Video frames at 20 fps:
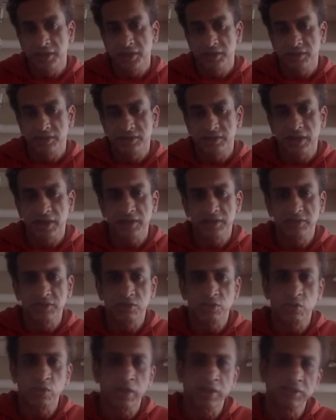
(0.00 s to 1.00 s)
The
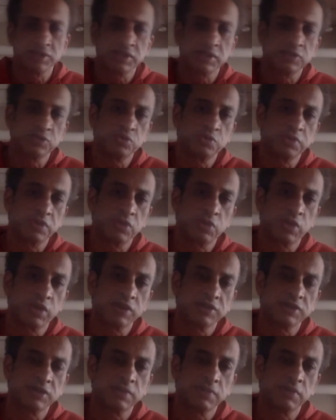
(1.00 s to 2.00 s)
tactical ones tend to be
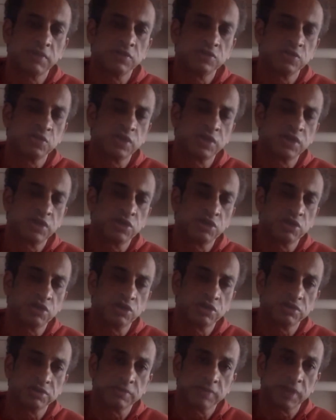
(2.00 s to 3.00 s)
quite similar to any
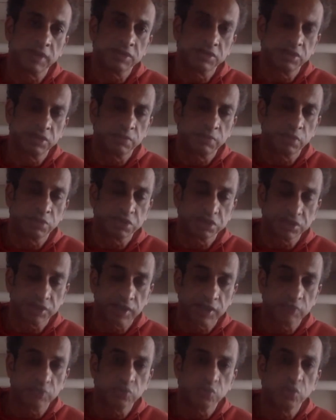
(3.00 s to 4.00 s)
other smart city project
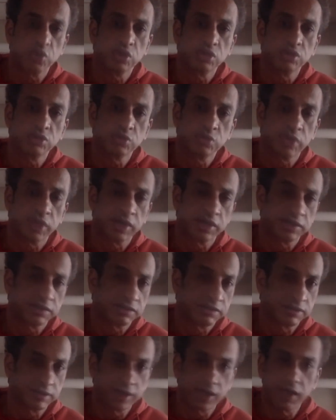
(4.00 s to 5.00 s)
around the world, where
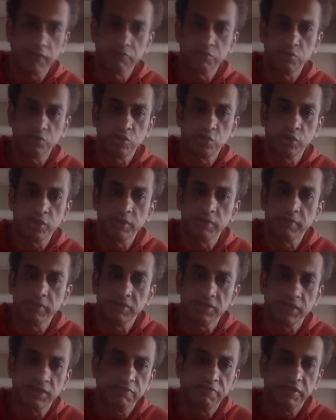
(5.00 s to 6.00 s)
you're gonna have to go and
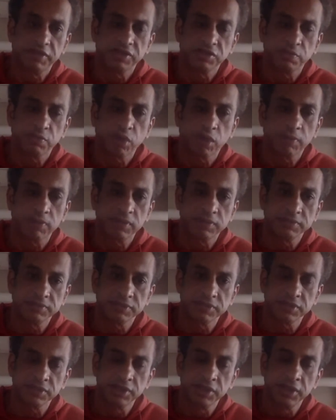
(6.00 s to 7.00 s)
basically fix
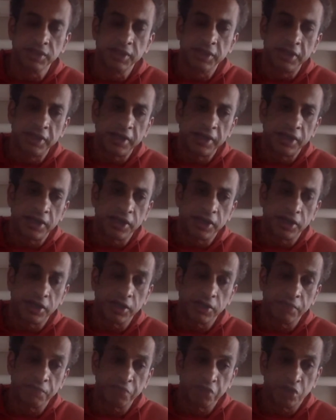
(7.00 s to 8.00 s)
problems,
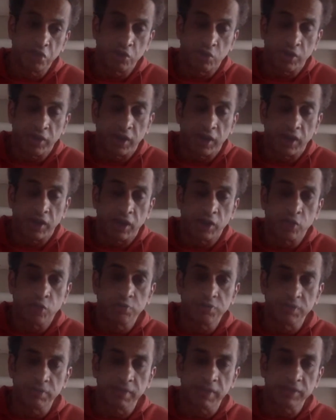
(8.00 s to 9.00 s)
and
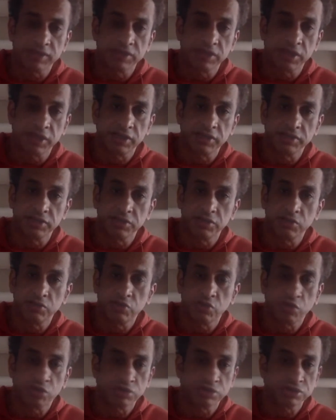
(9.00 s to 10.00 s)
optimize things, you know,
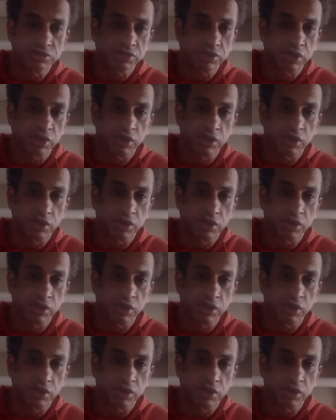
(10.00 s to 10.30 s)
across